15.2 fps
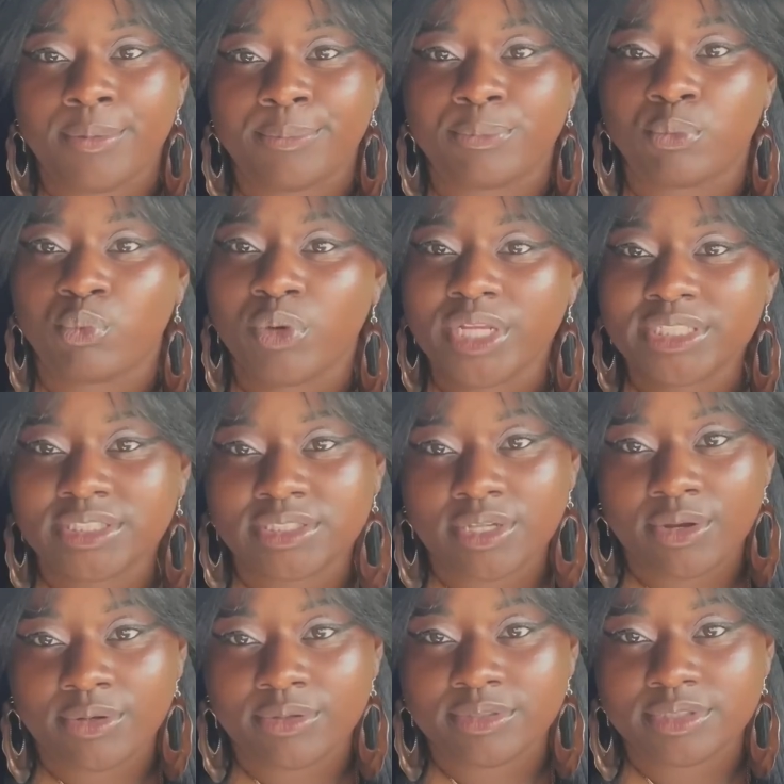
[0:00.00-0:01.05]

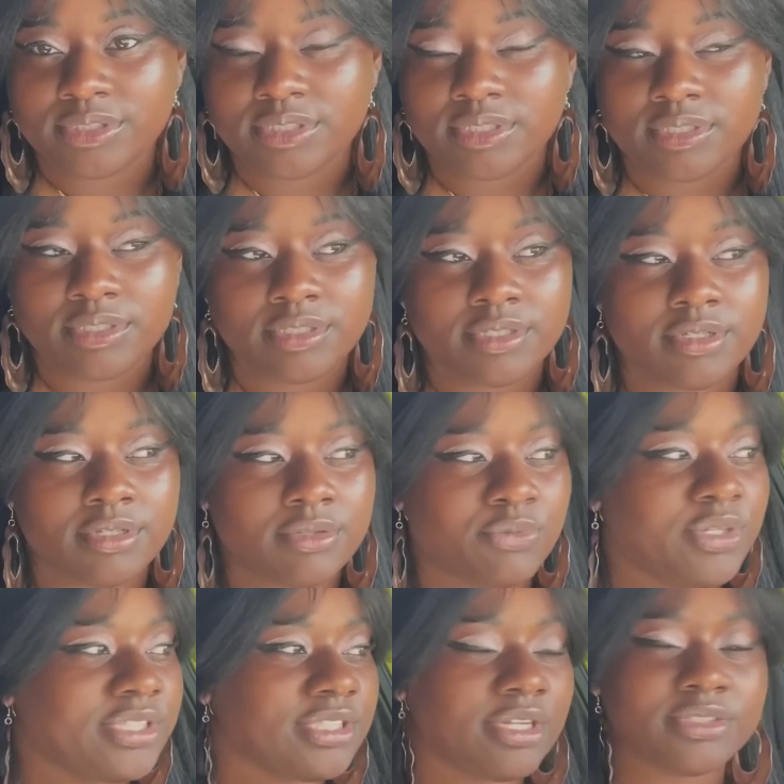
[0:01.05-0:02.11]
research
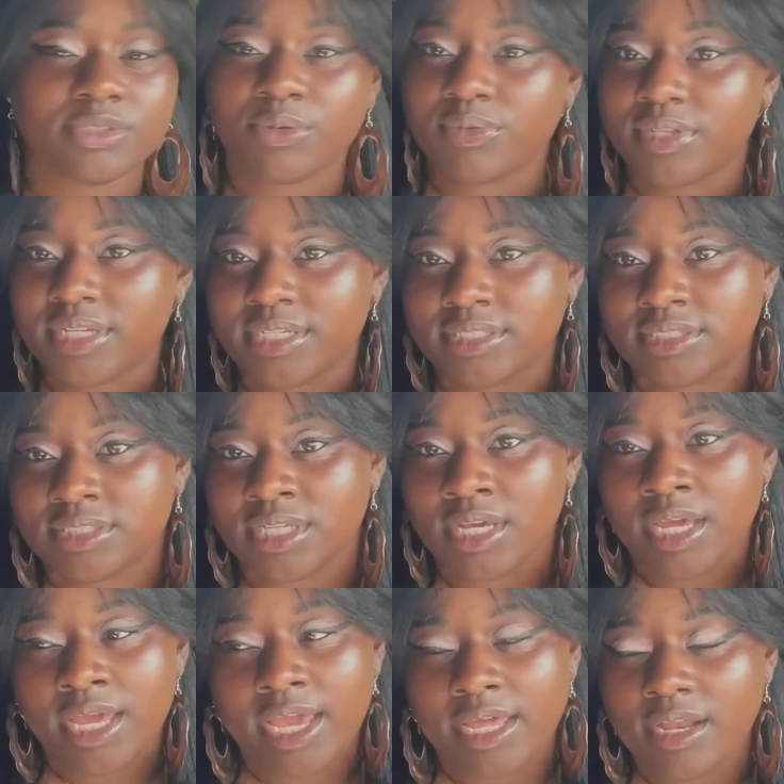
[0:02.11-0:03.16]
on things.
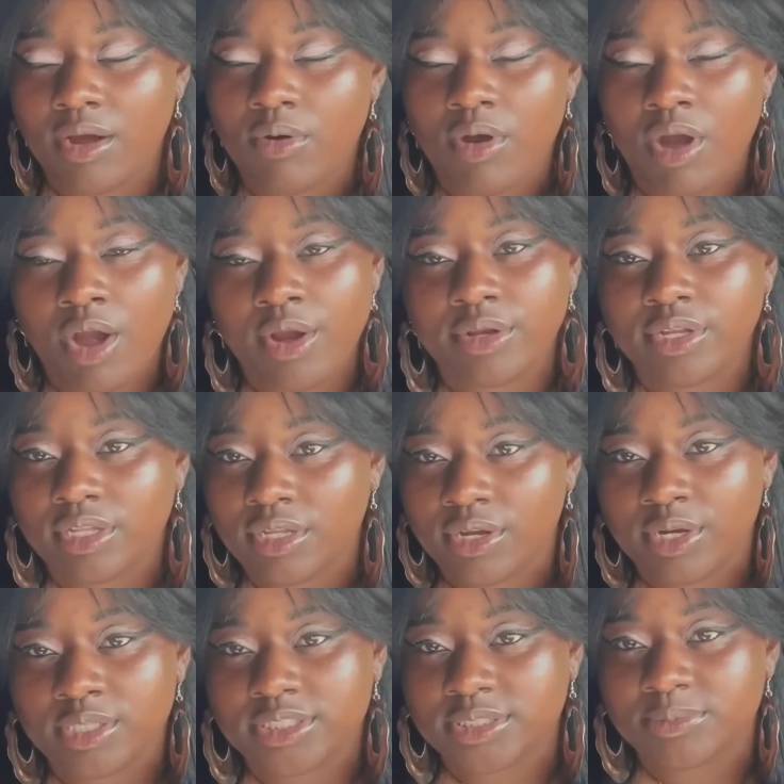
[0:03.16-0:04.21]
It don't hurt to
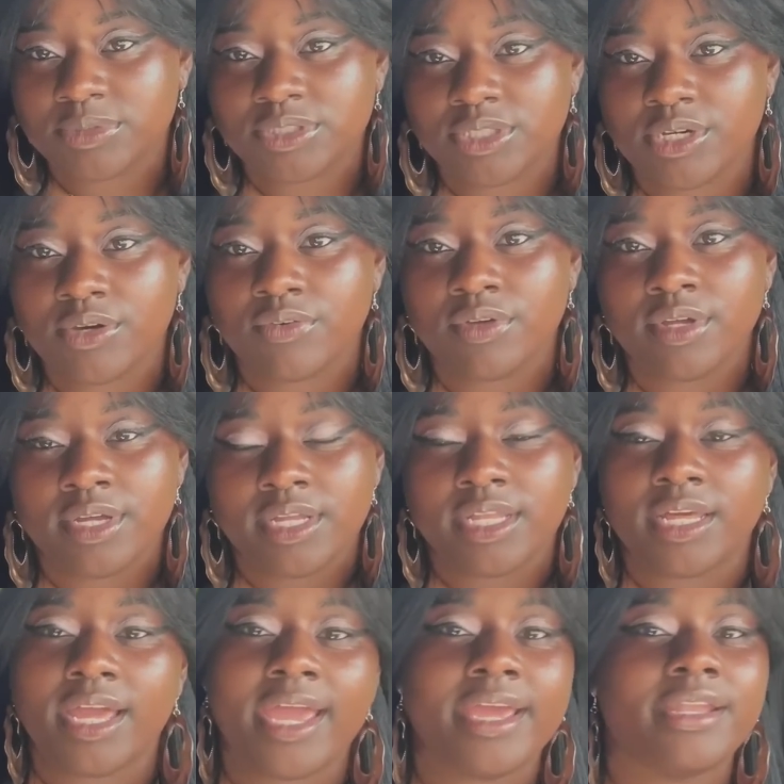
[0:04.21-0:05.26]
learn some stuff.
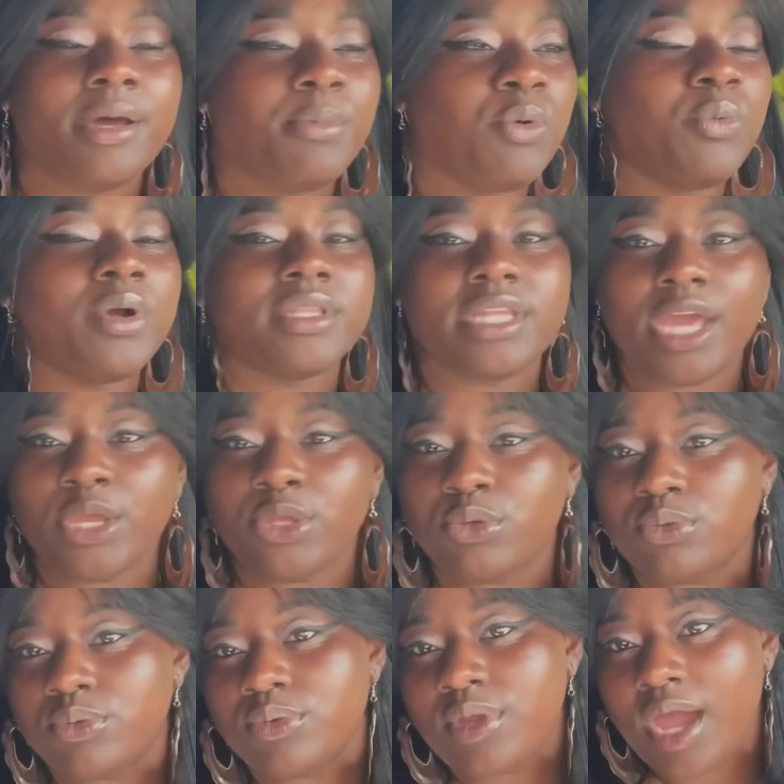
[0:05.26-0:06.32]
And number one thing, you
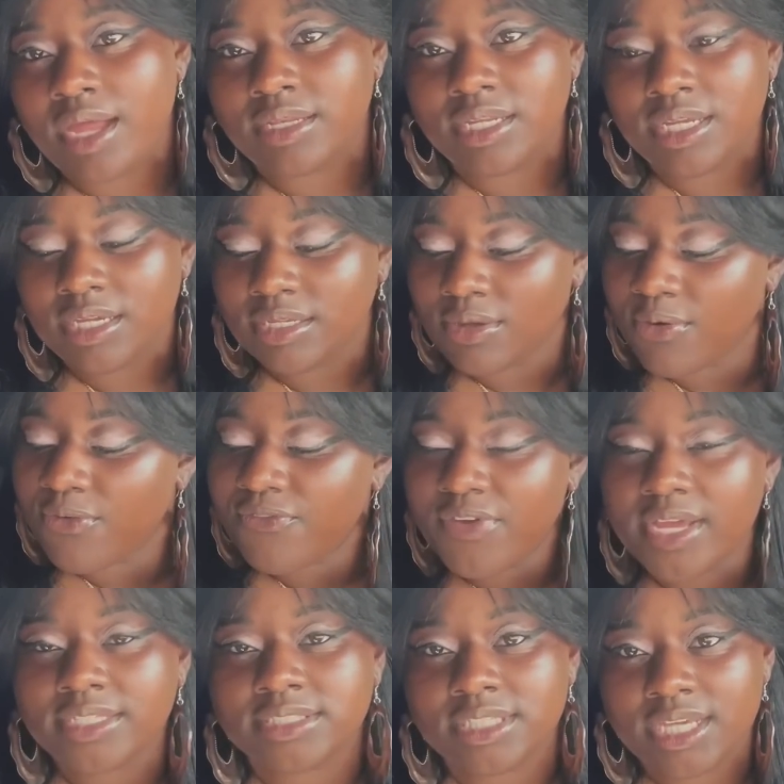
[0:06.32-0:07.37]
do not need no
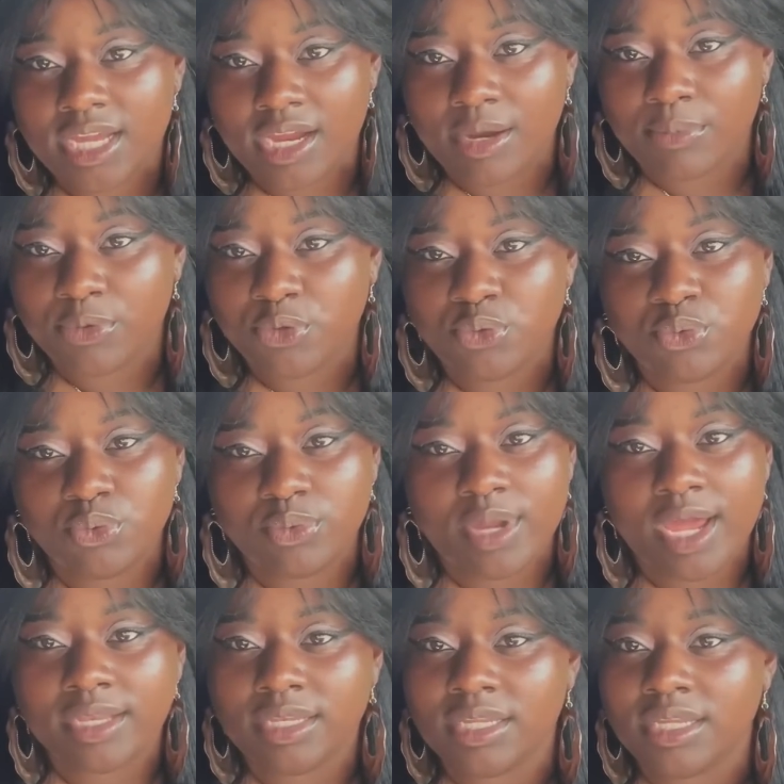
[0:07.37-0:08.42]
fancy camera. You do
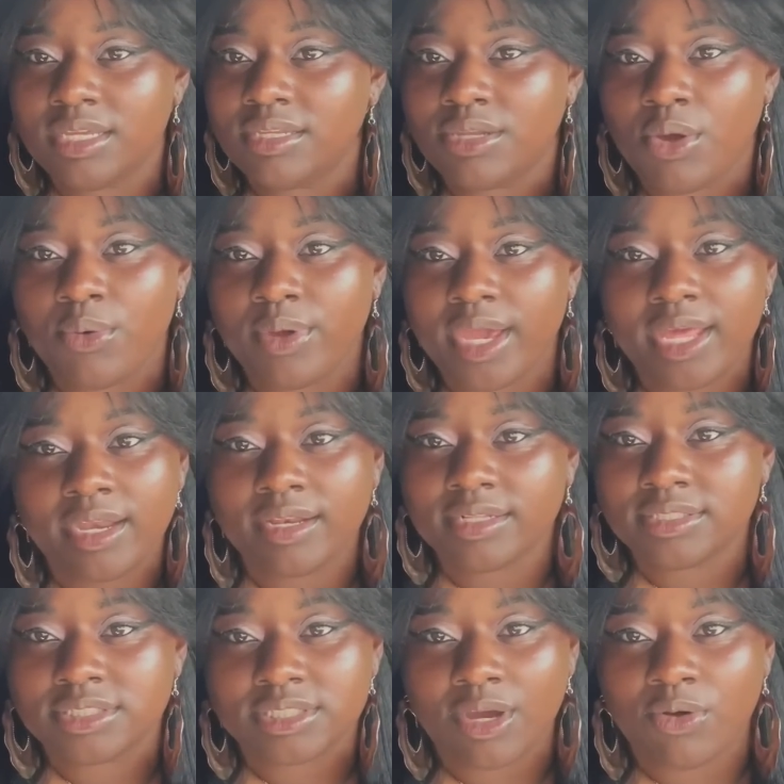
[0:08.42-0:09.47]
not need no editing
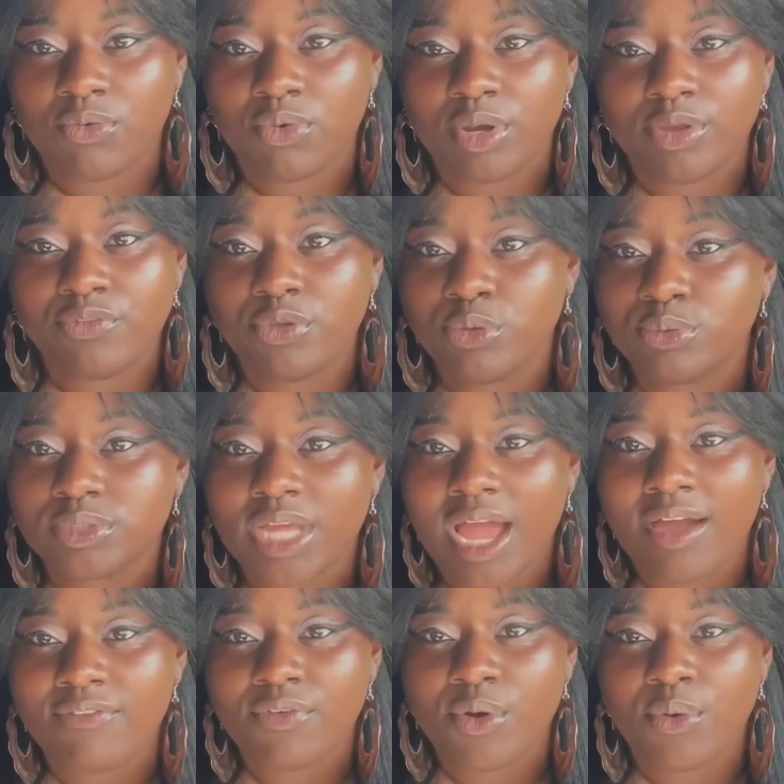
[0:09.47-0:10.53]
software. If you use
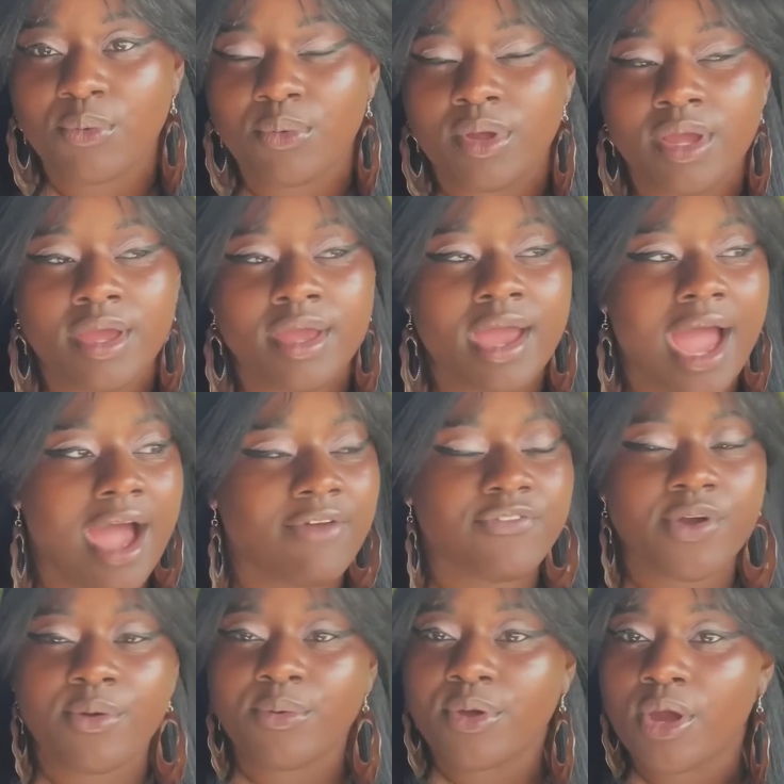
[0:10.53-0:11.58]

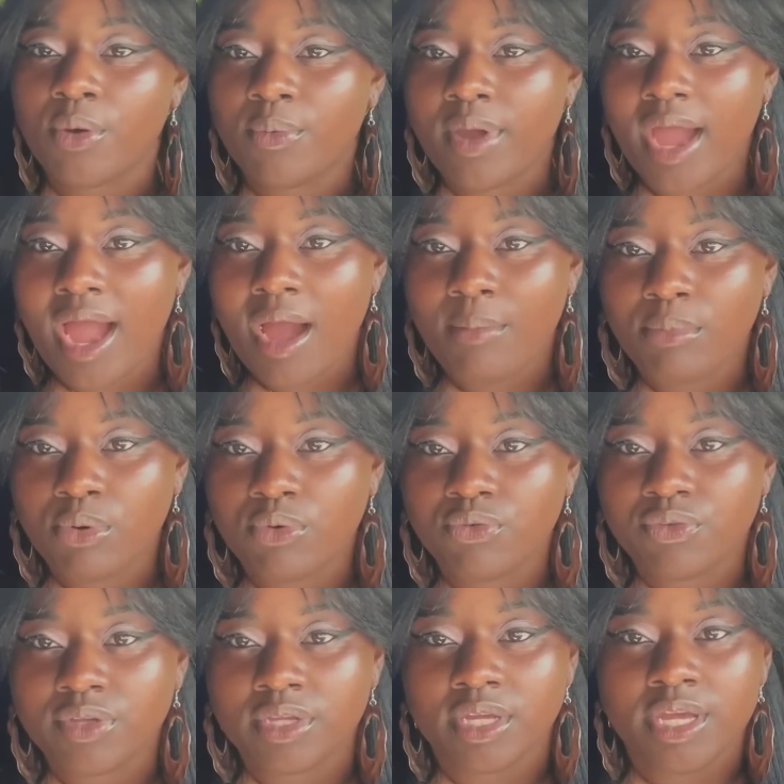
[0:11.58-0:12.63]
iPhone come with
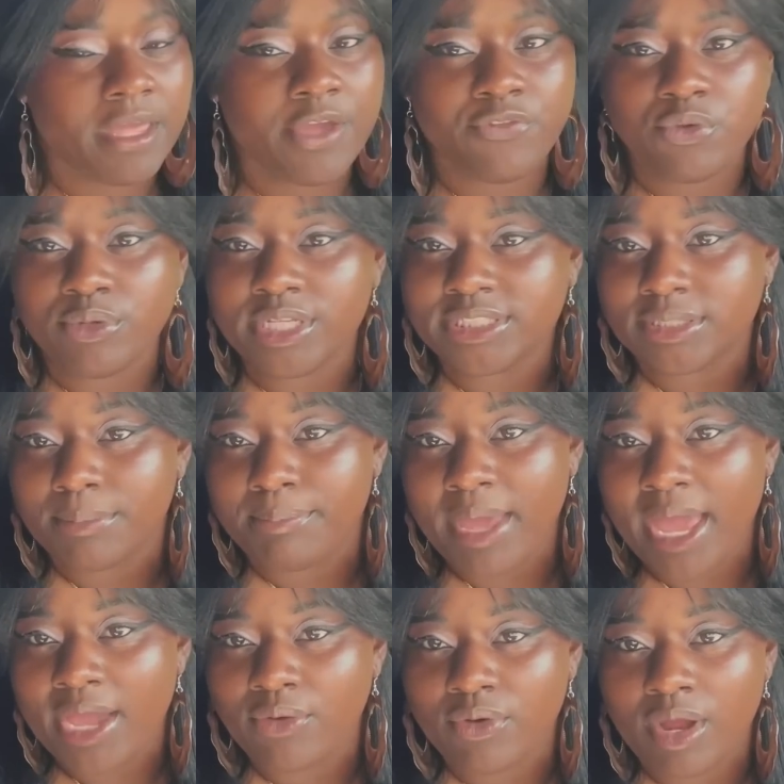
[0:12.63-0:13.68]
iMovie. If you need some
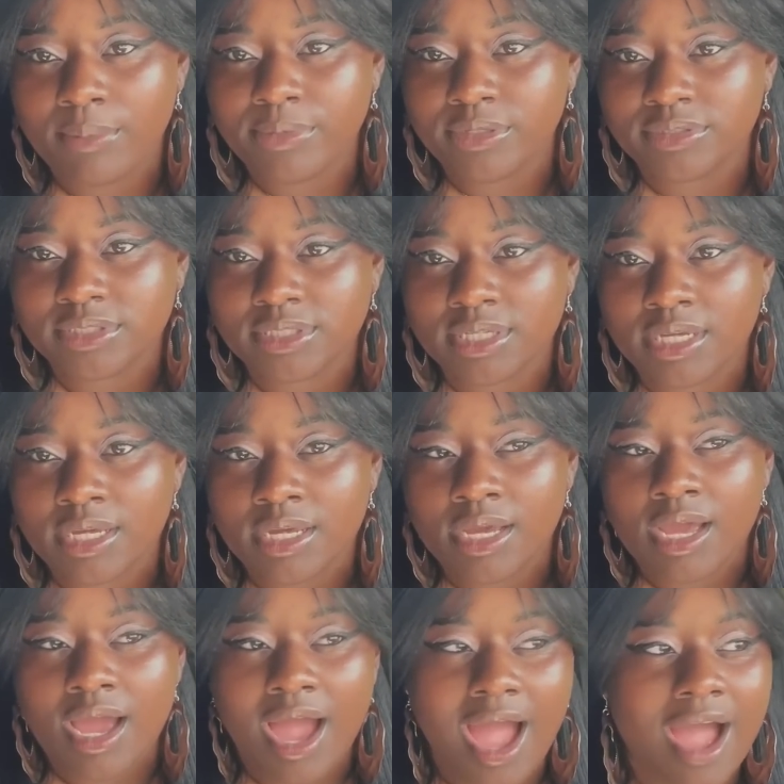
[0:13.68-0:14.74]
background music,
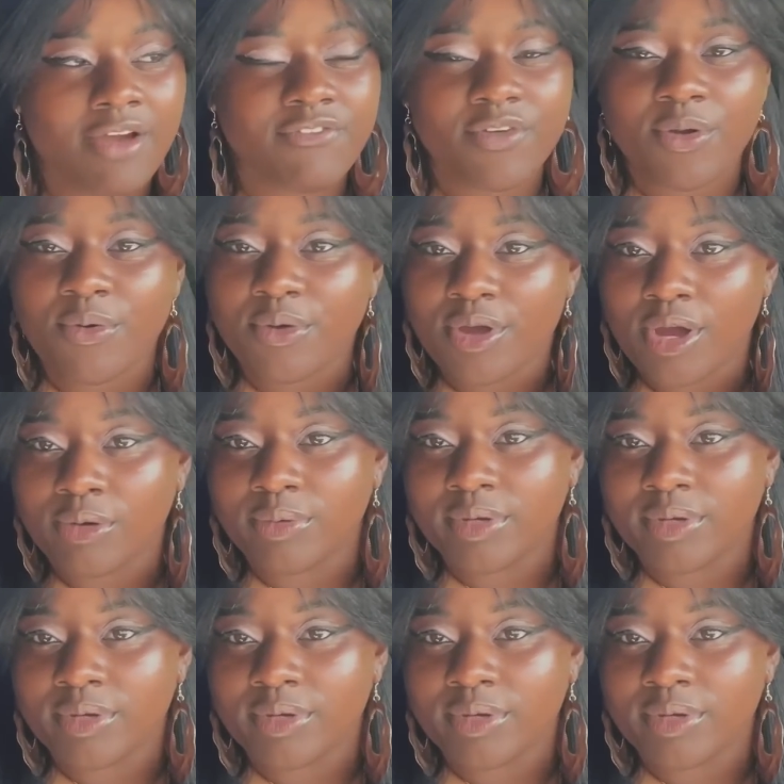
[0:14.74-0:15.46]
iPhone come with